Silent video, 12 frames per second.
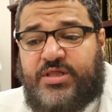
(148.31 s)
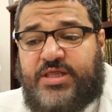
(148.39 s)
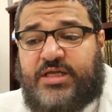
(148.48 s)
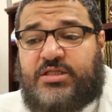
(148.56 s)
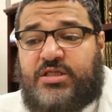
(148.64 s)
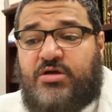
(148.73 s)

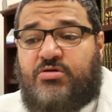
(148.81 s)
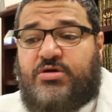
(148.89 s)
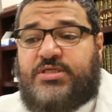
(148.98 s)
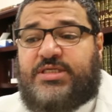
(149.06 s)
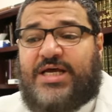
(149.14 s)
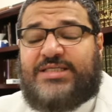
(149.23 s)
that there
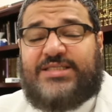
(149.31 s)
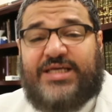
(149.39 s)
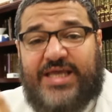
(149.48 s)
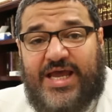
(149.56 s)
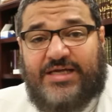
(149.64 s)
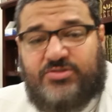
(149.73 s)
is a
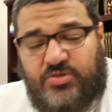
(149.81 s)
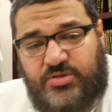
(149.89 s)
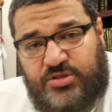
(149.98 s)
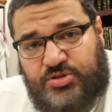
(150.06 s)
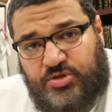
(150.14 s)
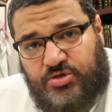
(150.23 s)
zakat on
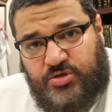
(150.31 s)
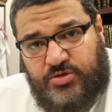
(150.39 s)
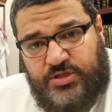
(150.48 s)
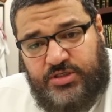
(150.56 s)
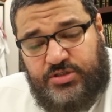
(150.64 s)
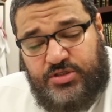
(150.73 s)
the
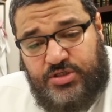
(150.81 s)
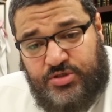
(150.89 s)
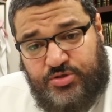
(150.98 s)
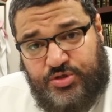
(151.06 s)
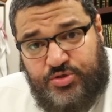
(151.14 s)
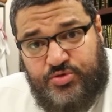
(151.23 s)
jewelry that
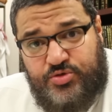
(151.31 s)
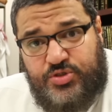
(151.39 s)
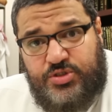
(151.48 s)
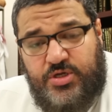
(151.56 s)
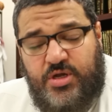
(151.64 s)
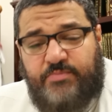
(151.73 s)
you
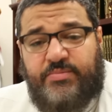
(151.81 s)
use,